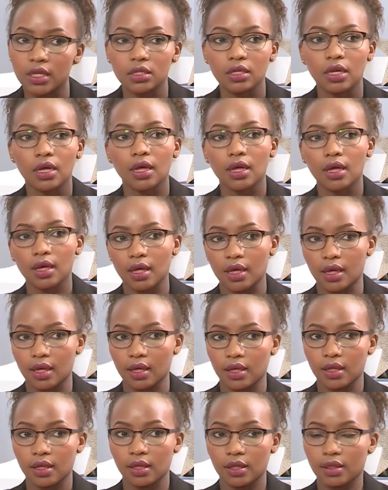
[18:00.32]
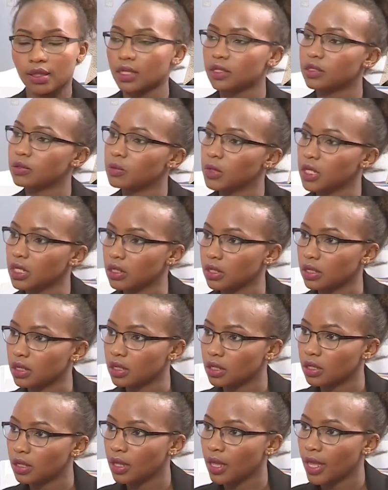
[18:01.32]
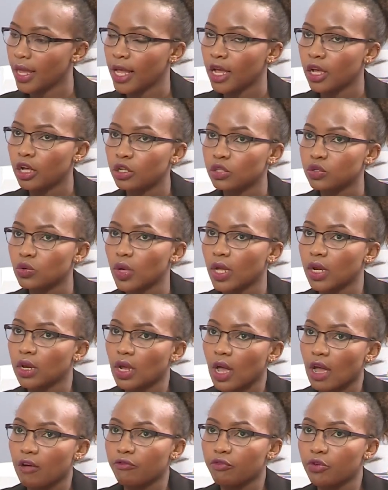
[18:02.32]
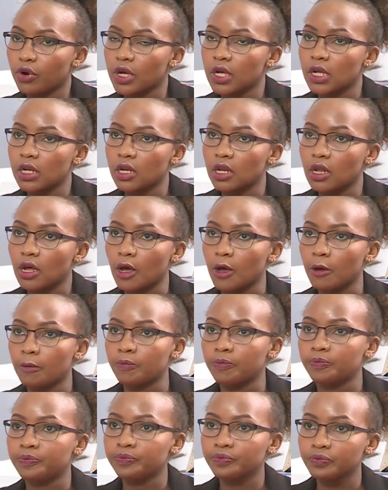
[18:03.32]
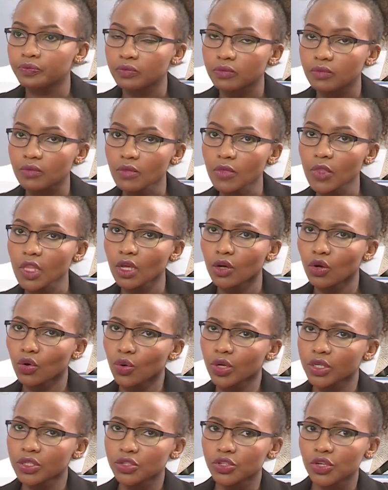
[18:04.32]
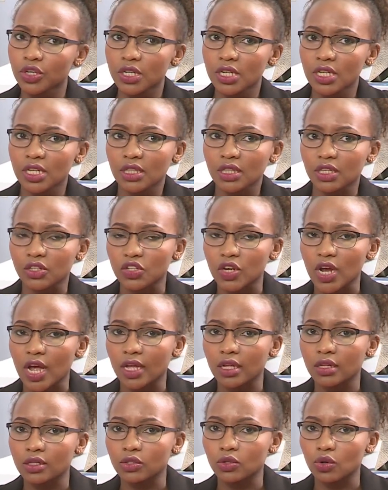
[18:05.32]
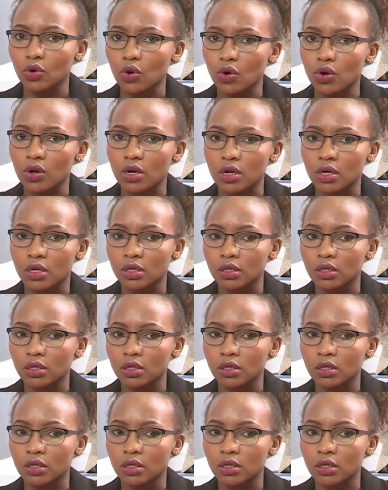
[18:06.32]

ah, that's milk. So, and avoid um, questioning the child or